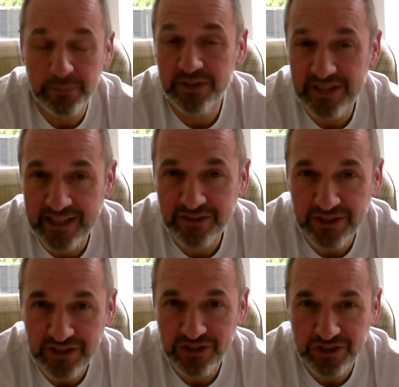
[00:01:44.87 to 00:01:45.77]

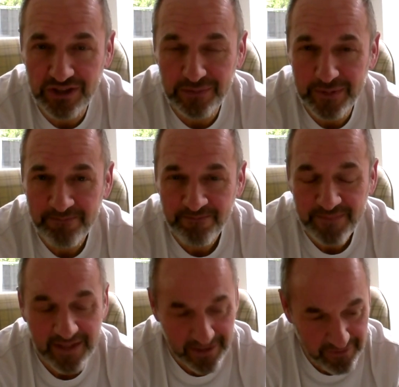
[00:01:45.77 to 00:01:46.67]
protecting his sheep.
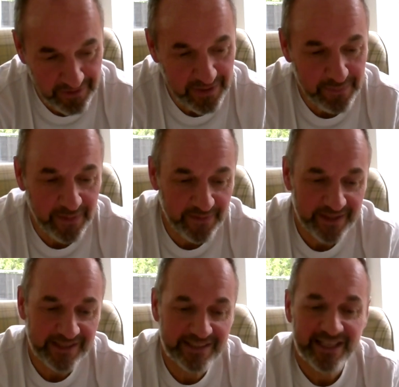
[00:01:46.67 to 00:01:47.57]
Now think about
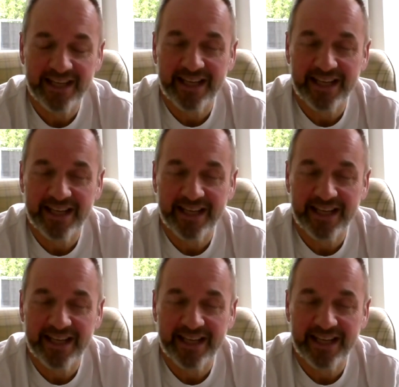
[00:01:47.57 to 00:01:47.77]
this.